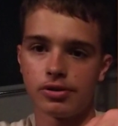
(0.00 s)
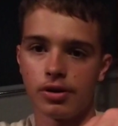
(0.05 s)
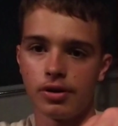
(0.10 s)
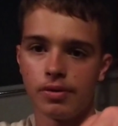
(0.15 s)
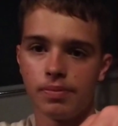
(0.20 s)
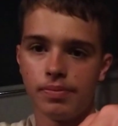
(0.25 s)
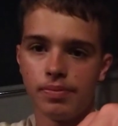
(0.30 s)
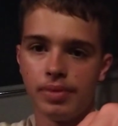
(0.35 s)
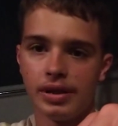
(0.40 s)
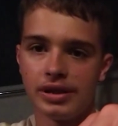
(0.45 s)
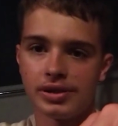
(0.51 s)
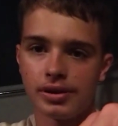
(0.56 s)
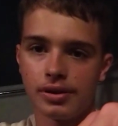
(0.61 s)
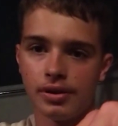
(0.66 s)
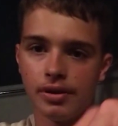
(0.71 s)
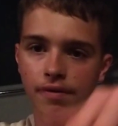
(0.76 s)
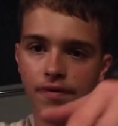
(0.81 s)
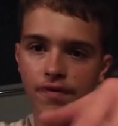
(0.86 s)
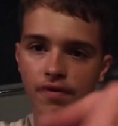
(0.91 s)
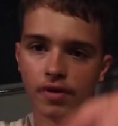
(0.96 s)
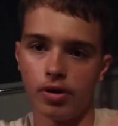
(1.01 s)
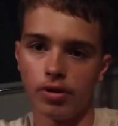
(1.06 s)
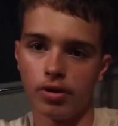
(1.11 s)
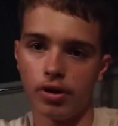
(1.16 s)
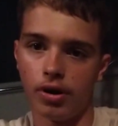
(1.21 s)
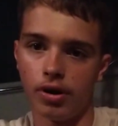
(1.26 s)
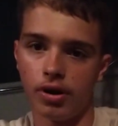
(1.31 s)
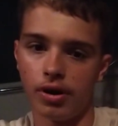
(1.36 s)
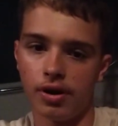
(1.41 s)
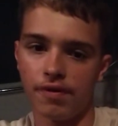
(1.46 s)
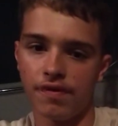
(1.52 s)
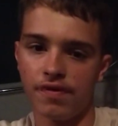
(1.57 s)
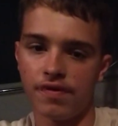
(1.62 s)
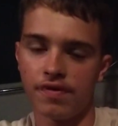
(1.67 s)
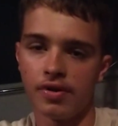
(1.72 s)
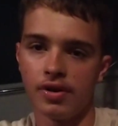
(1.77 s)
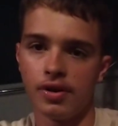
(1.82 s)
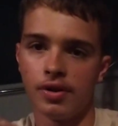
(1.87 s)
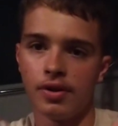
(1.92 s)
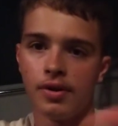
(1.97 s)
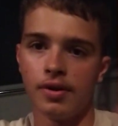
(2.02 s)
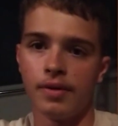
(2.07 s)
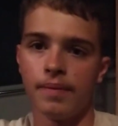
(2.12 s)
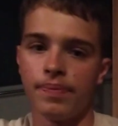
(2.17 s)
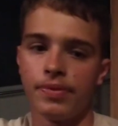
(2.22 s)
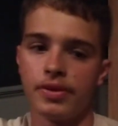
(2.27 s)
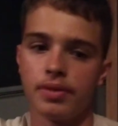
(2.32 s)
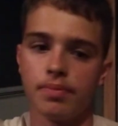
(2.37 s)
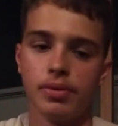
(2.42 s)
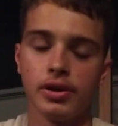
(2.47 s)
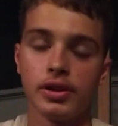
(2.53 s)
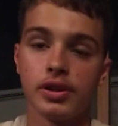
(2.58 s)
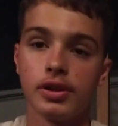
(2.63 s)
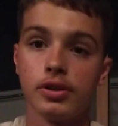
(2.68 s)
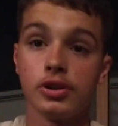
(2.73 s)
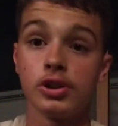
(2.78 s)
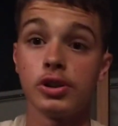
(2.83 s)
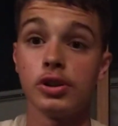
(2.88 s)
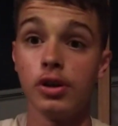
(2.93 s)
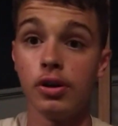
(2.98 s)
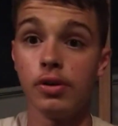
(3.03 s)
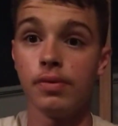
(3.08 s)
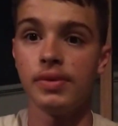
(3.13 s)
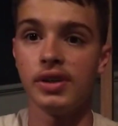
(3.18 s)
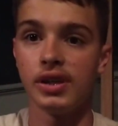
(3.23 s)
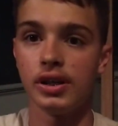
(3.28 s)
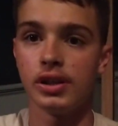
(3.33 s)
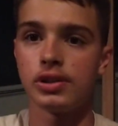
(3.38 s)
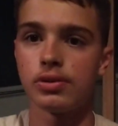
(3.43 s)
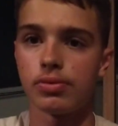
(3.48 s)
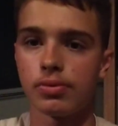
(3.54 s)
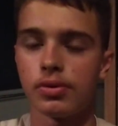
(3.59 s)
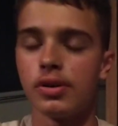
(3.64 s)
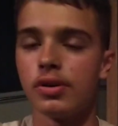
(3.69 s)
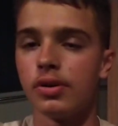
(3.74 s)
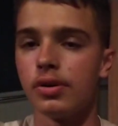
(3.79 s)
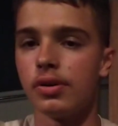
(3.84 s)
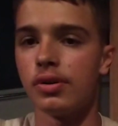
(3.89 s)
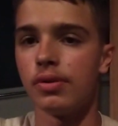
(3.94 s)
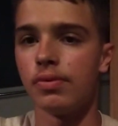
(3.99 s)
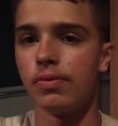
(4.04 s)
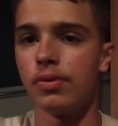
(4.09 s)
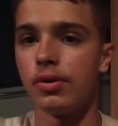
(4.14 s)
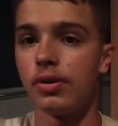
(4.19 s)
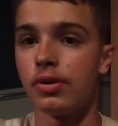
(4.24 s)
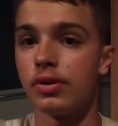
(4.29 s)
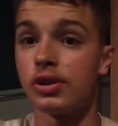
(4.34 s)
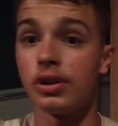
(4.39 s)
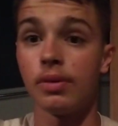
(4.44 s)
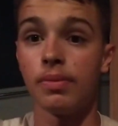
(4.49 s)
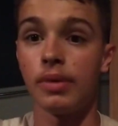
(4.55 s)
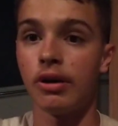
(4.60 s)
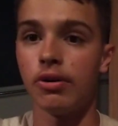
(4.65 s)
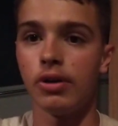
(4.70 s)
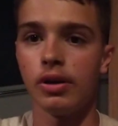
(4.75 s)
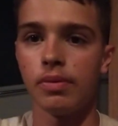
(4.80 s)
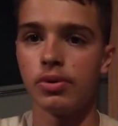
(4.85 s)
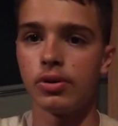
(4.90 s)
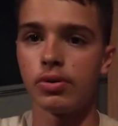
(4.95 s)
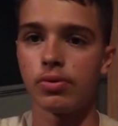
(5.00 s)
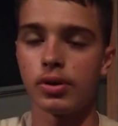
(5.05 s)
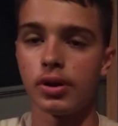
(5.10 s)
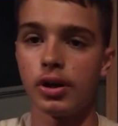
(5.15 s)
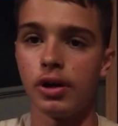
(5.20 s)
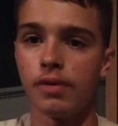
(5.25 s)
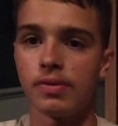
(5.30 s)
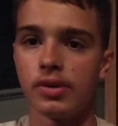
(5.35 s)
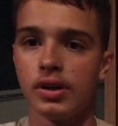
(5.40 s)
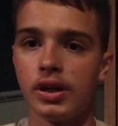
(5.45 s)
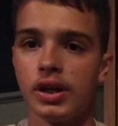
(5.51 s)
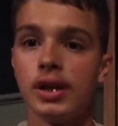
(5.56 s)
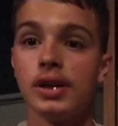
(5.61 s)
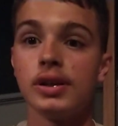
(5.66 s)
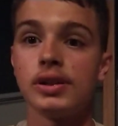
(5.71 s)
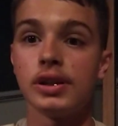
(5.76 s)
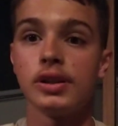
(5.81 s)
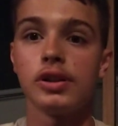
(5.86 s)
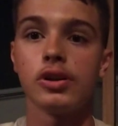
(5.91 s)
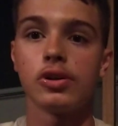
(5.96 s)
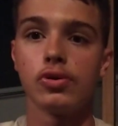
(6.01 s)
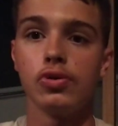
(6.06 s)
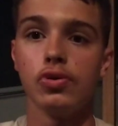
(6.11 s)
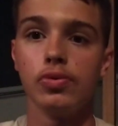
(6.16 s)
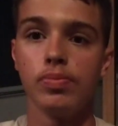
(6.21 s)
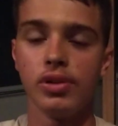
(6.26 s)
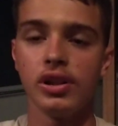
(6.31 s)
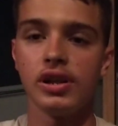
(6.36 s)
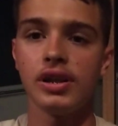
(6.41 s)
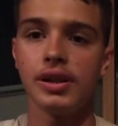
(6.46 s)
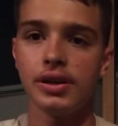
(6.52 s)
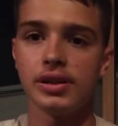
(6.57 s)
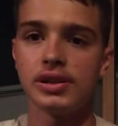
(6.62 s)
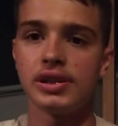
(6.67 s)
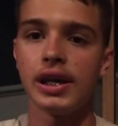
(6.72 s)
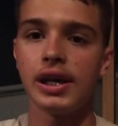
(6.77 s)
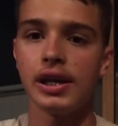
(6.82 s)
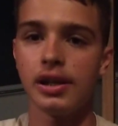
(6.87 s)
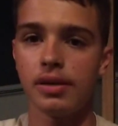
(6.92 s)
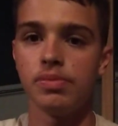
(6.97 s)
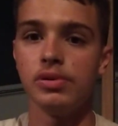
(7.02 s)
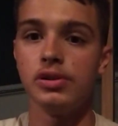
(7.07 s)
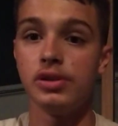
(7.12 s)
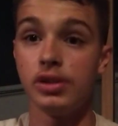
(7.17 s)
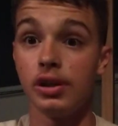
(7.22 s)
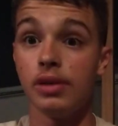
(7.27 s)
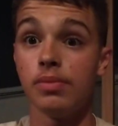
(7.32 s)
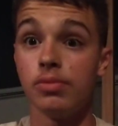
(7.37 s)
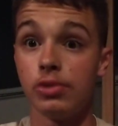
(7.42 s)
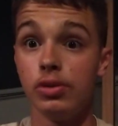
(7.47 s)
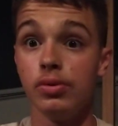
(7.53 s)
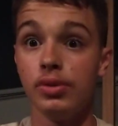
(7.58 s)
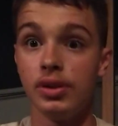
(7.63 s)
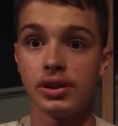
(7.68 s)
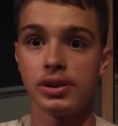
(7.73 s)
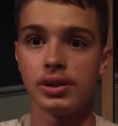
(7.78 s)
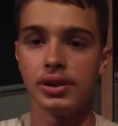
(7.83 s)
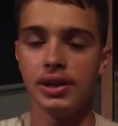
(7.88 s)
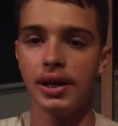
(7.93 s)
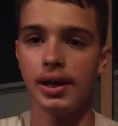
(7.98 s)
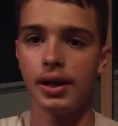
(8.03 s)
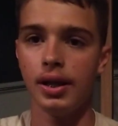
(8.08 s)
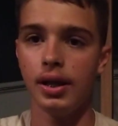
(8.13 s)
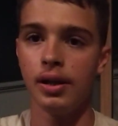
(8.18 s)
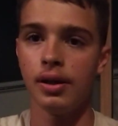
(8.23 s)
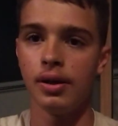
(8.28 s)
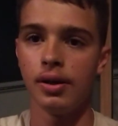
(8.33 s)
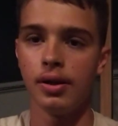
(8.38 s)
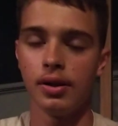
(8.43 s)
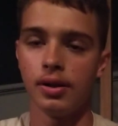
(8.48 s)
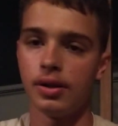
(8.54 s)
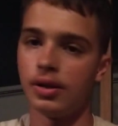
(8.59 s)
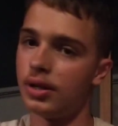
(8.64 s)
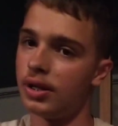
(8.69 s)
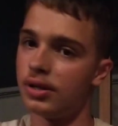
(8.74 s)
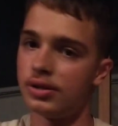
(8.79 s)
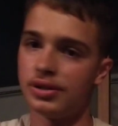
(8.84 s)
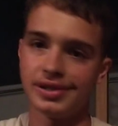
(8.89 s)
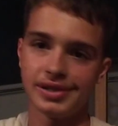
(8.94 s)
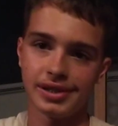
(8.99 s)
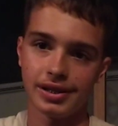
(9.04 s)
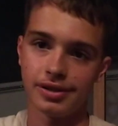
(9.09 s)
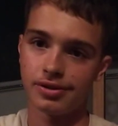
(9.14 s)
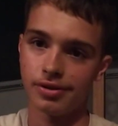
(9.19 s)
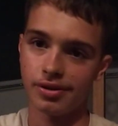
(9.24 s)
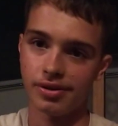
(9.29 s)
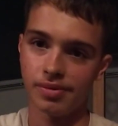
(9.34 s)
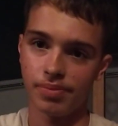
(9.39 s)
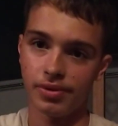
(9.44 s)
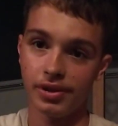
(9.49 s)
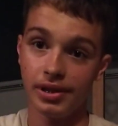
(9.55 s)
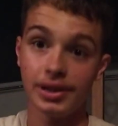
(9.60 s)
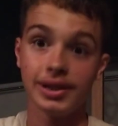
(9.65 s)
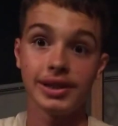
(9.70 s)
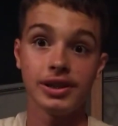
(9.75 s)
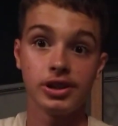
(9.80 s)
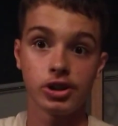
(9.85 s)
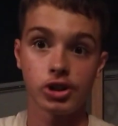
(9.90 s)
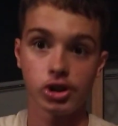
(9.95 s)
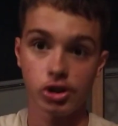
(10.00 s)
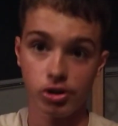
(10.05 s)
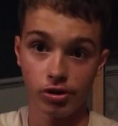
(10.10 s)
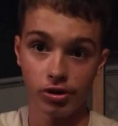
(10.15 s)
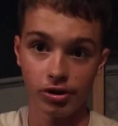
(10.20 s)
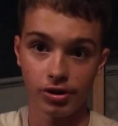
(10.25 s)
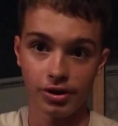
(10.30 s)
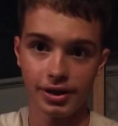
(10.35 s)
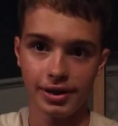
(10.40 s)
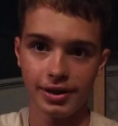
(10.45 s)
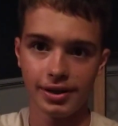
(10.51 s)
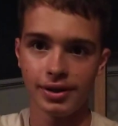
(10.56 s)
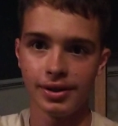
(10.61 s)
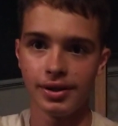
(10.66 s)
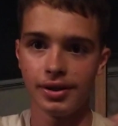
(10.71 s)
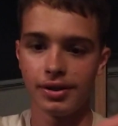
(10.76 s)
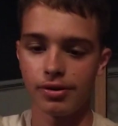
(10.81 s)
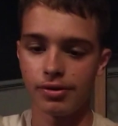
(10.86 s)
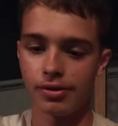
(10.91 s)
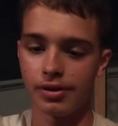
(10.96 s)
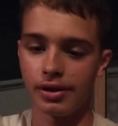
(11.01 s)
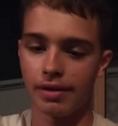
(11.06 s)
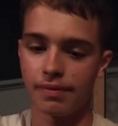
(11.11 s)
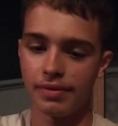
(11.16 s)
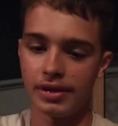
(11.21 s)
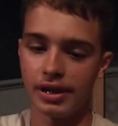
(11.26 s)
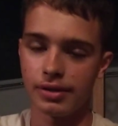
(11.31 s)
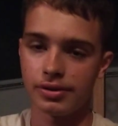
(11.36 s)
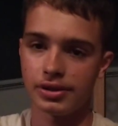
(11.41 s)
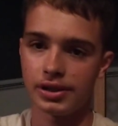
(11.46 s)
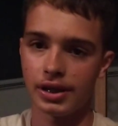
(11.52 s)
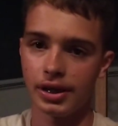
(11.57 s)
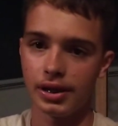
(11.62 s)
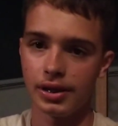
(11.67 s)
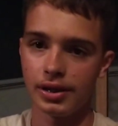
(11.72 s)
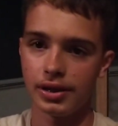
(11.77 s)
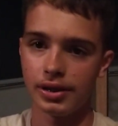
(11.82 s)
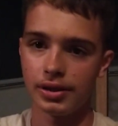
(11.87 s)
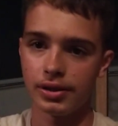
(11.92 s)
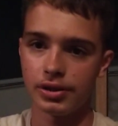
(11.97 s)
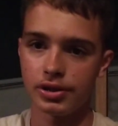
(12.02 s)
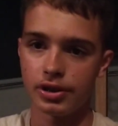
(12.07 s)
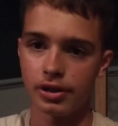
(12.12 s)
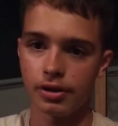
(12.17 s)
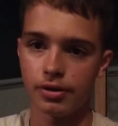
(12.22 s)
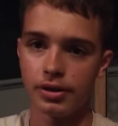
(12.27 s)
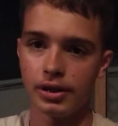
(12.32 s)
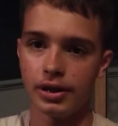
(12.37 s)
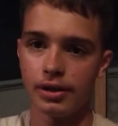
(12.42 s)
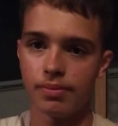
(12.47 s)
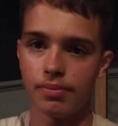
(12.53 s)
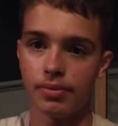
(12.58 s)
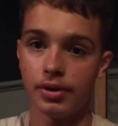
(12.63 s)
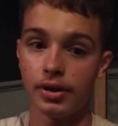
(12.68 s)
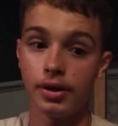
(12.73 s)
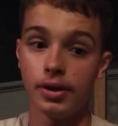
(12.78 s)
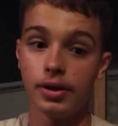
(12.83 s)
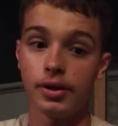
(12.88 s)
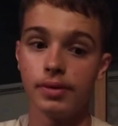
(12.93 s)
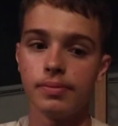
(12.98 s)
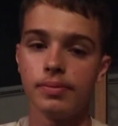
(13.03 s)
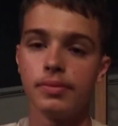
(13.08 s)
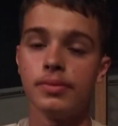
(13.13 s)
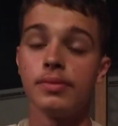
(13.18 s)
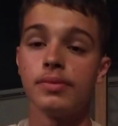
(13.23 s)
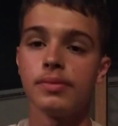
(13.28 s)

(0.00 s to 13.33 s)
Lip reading: turret basically fall off. But the Soviets were somehow able to recover it, and it's in the Kublinka Tank Museum to this day. Its insides are completely destroyed. You only have the outside and the turret, but